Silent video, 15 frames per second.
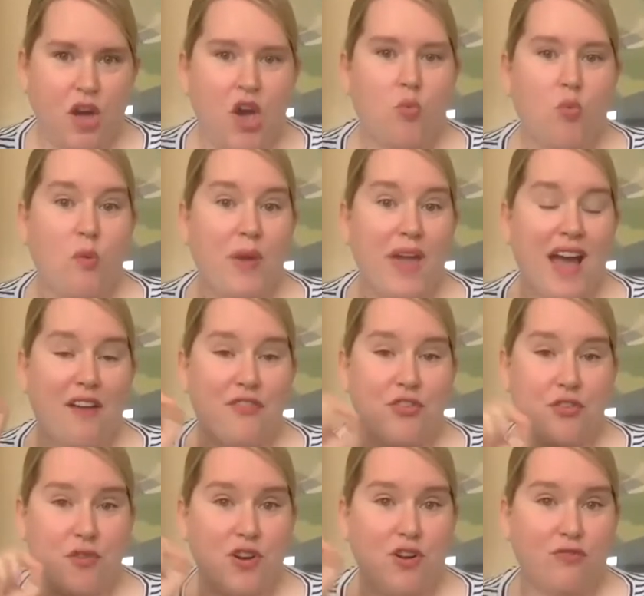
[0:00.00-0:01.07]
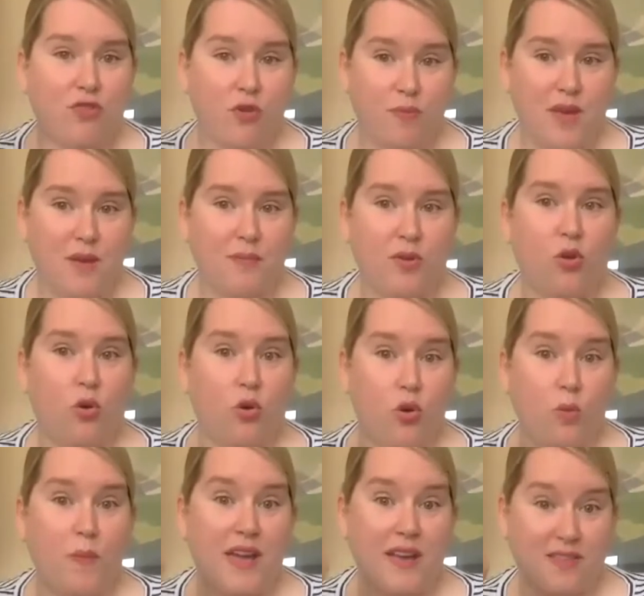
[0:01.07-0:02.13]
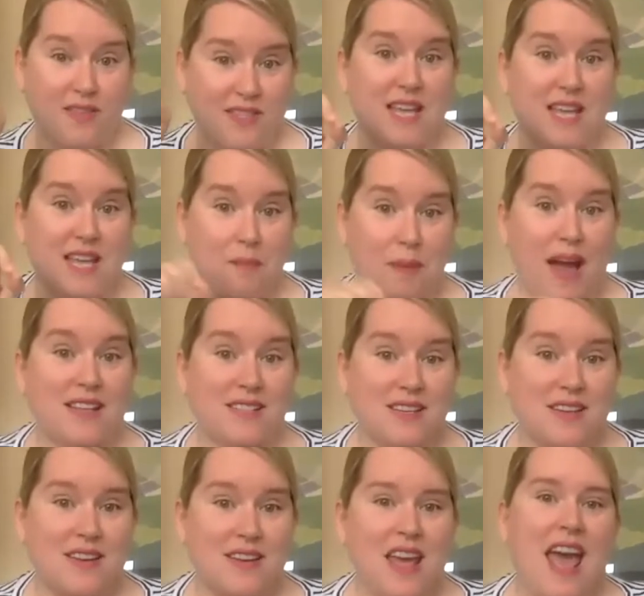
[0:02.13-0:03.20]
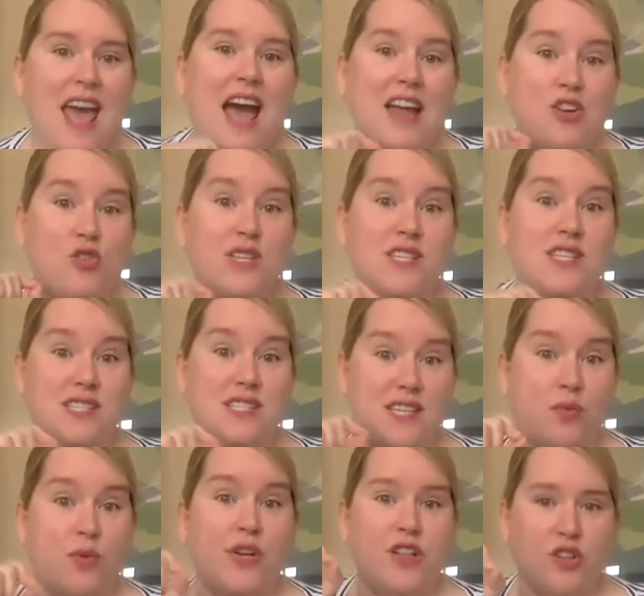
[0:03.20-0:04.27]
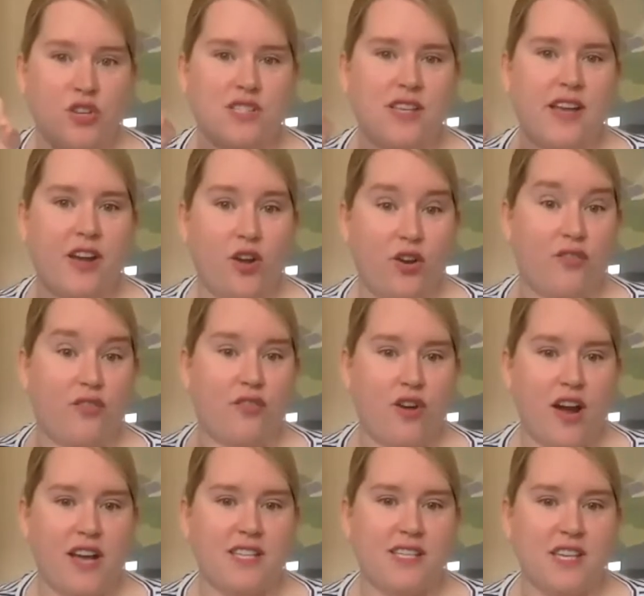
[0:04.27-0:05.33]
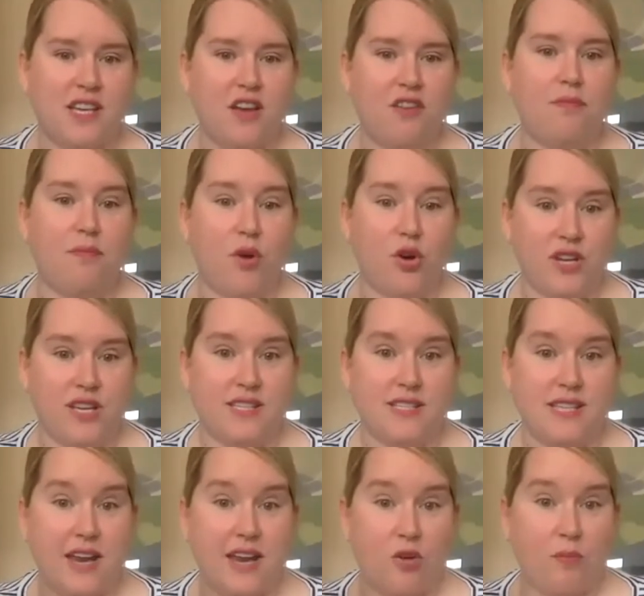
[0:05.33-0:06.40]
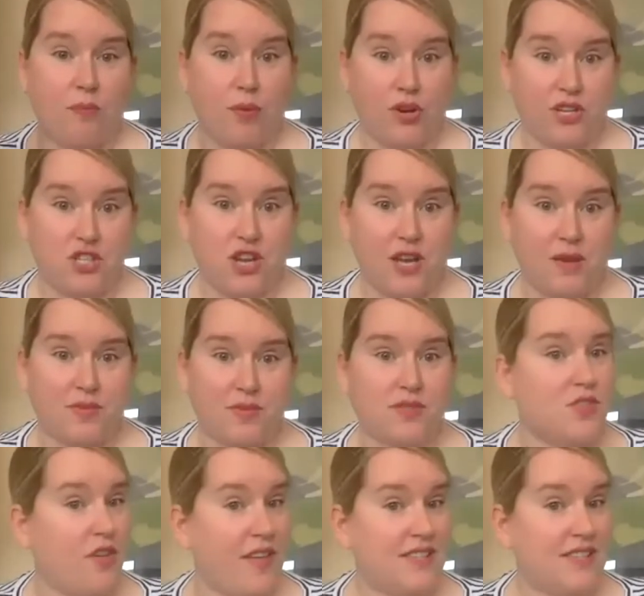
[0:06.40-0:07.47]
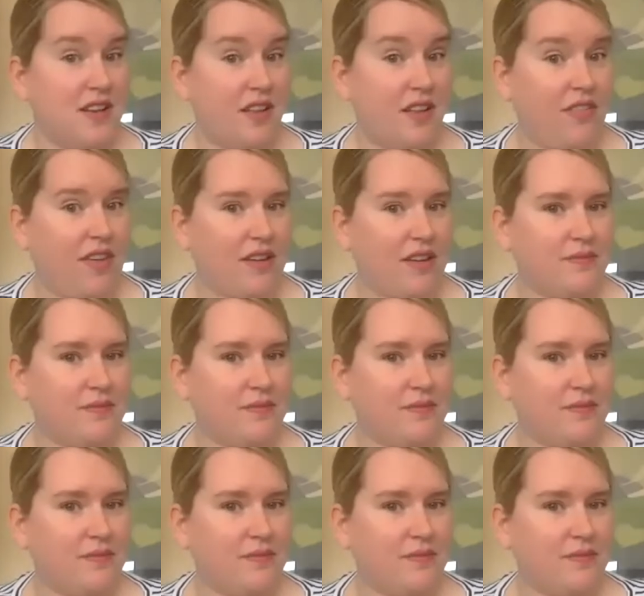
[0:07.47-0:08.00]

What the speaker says: where we have 3 or 4 people all make the same pattern and you can see what it looks like on a variety of bodies and on body shapes. So that's another thing.